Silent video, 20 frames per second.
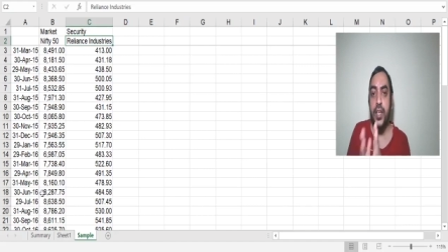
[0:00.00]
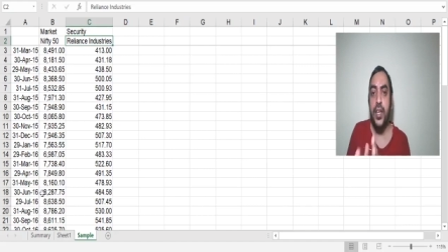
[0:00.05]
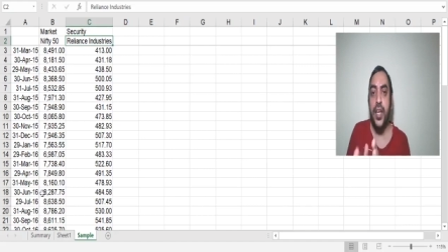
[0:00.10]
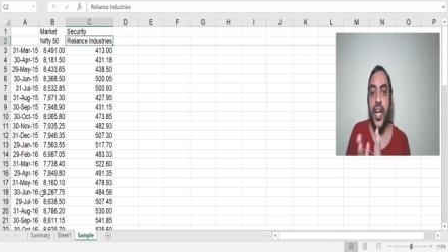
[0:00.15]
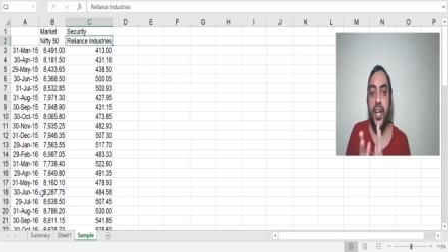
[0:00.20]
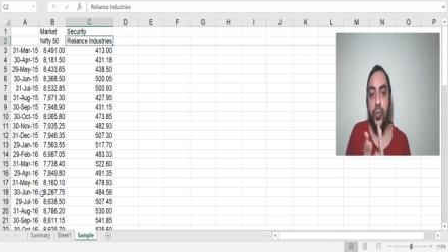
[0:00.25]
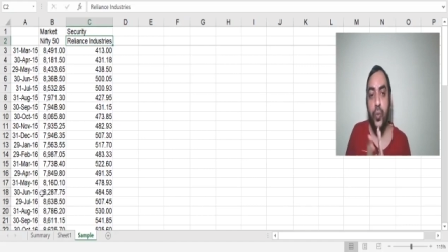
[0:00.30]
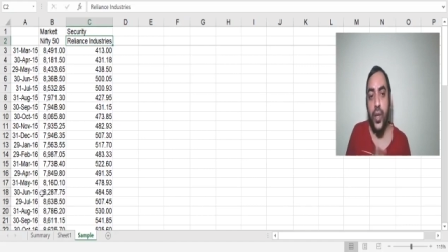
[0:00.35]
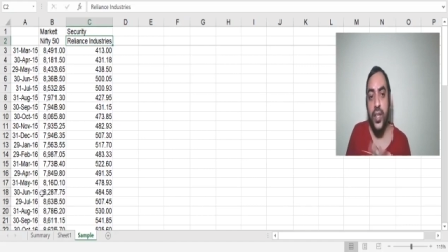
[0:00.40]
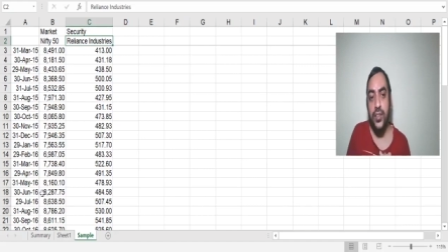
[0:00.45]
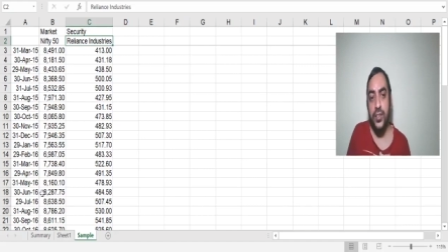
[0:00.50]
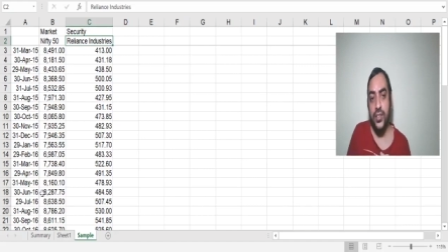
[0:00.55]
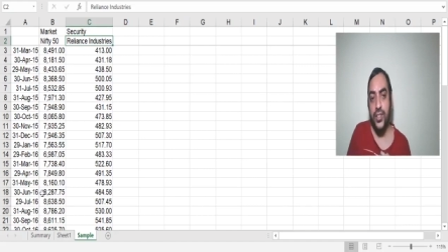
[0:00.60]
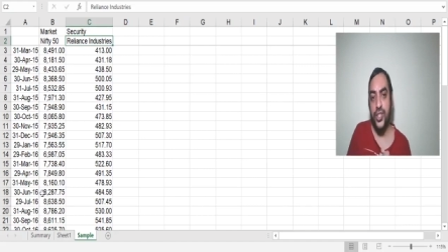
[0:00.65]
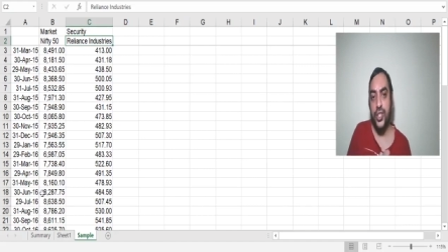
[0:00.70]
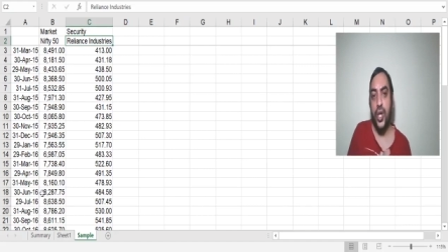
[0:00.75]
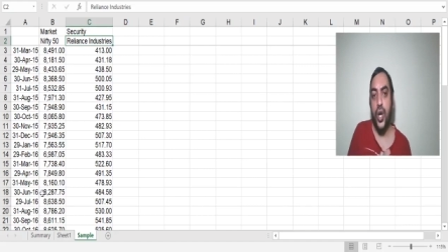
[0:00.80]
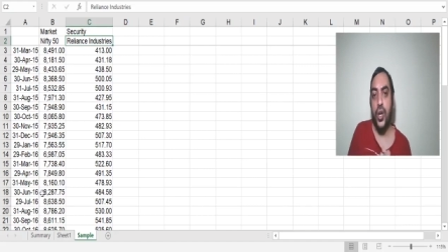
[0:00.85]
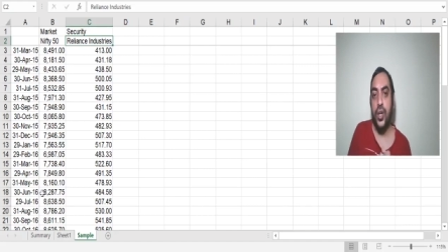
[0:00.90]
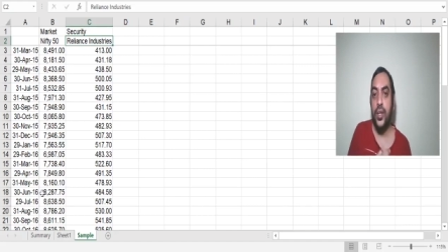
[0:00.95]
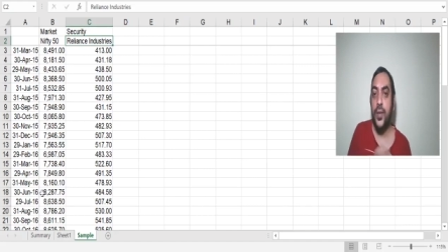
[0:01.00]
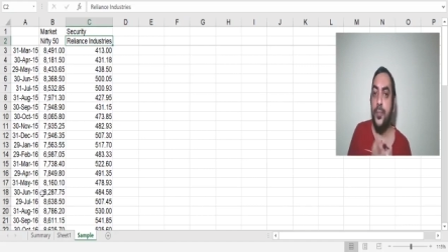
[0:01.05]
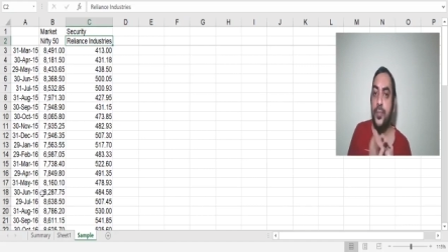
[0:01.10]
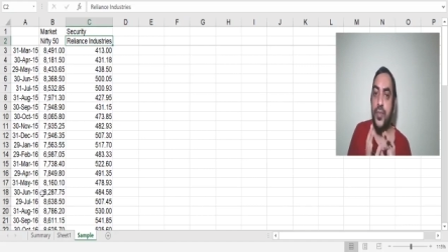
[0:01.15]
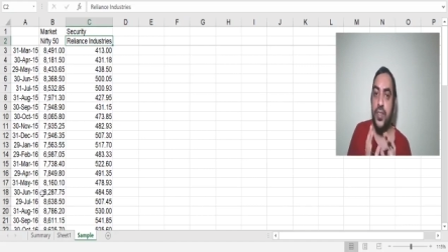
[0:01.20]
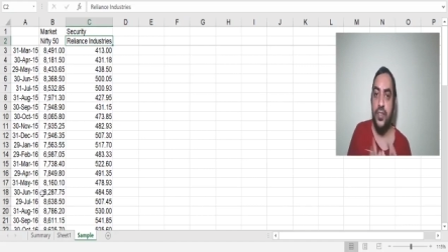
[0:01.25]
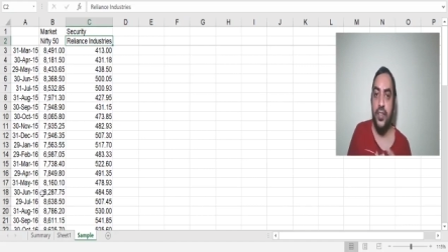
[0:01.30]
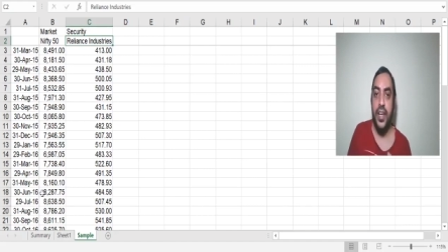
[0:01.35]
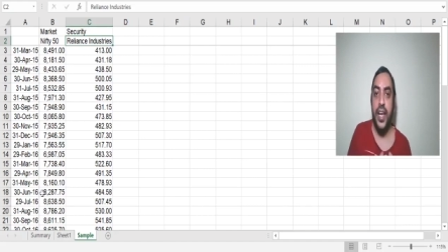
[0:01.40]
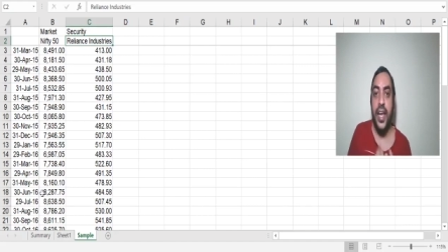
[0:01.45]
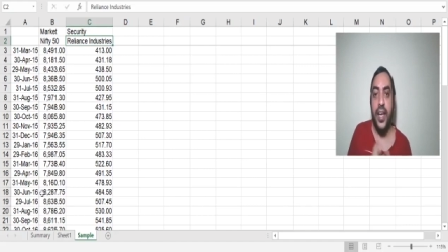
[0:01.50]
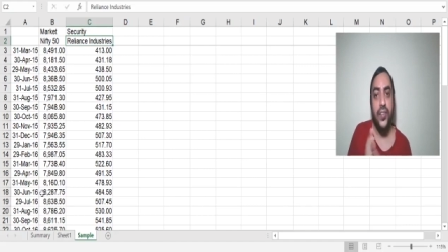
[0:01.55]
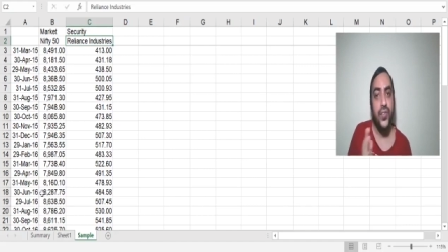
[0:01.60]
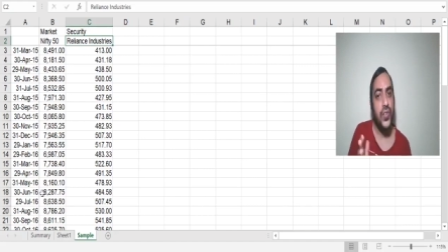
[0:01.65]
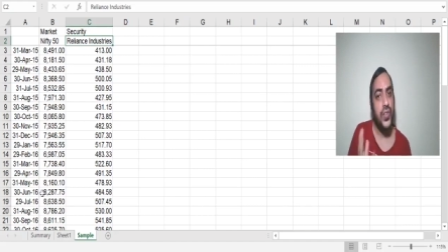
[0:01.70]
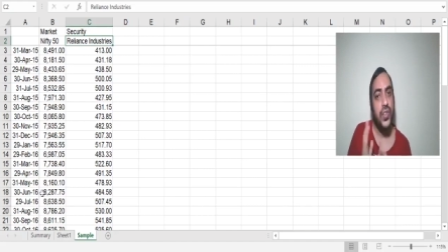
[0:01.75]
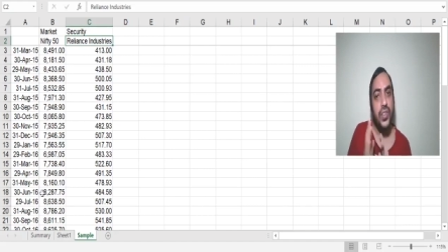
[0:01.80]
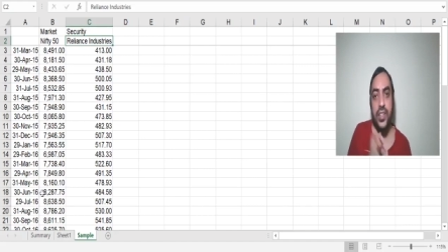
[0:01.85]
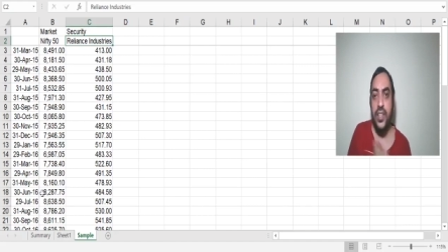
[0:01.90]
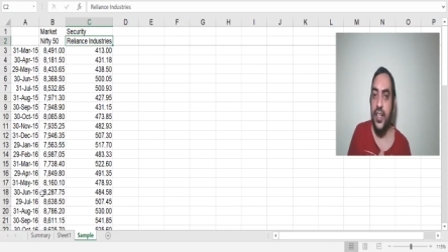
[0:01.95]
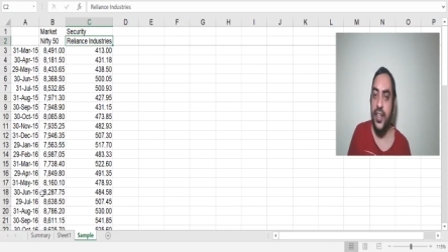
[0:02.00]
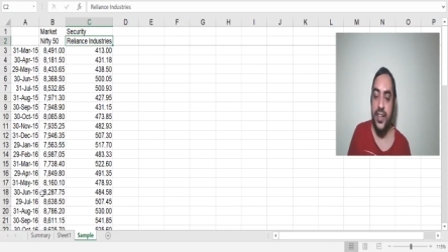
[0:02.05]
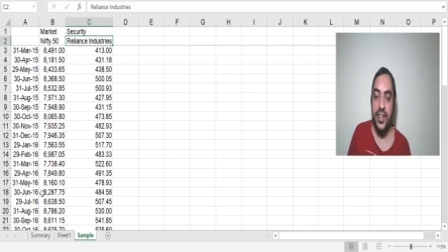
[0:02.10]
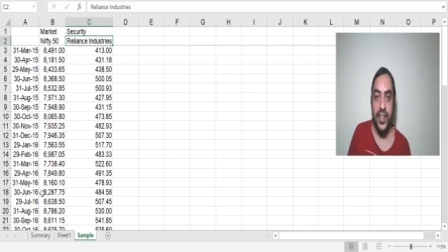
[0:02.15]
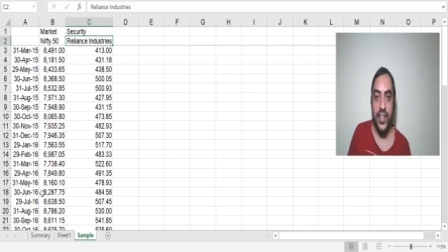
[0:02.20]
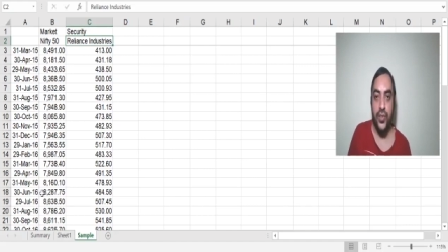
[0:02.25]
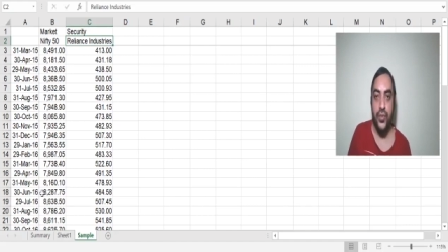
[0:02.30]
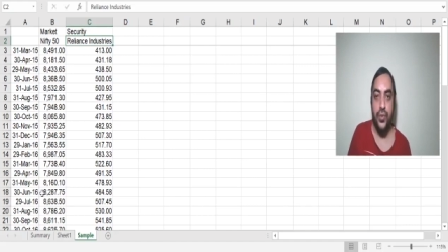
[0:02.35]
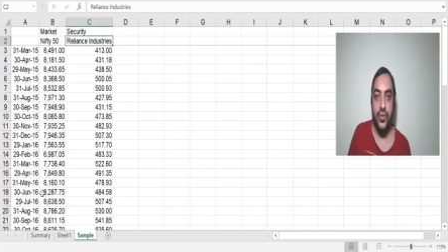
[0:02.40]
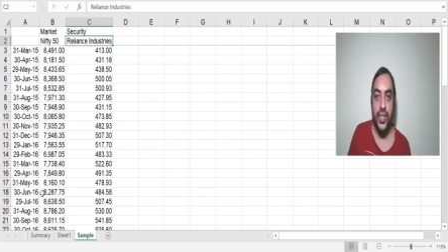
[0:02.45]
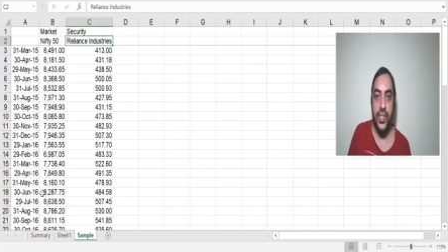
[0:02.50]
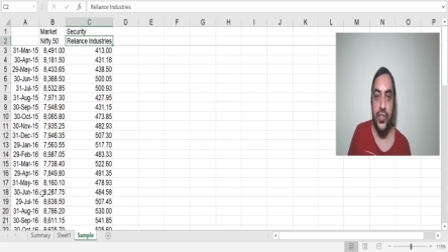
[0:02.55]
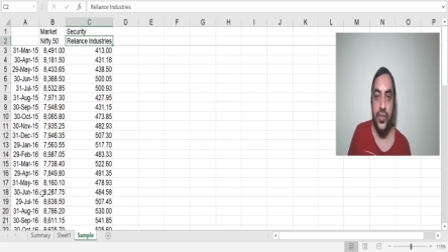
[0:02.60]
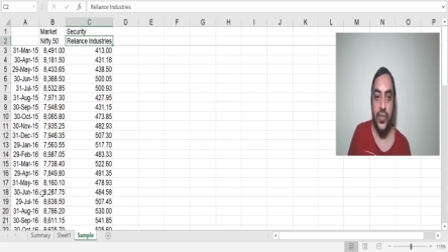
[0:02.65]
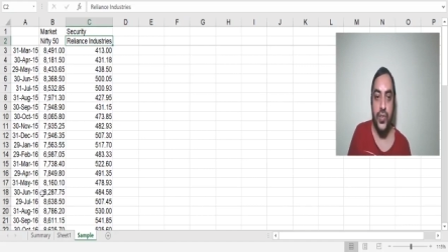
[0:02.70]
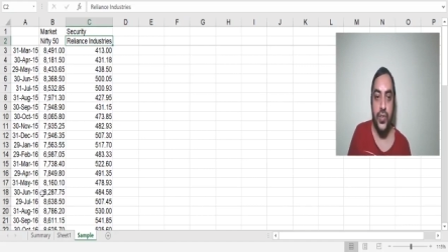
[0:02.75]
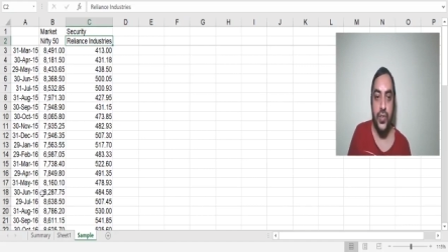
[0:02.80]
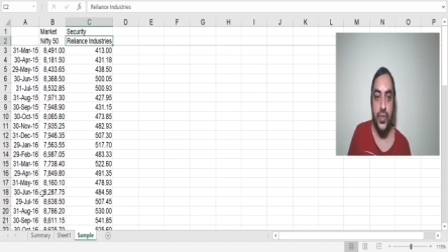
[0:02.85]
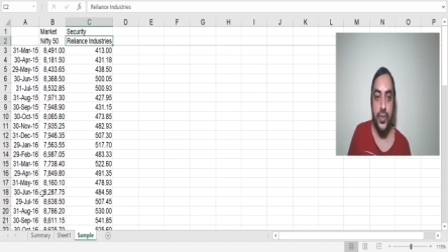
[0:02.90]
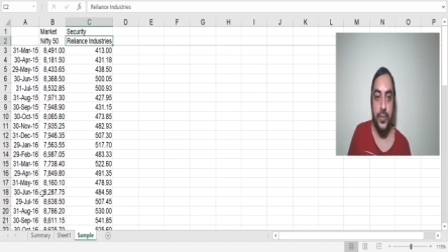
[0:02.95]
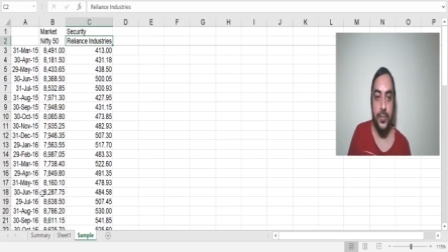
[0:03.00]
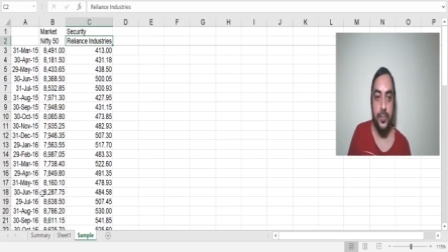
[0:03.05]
and one stock Reliance Industries.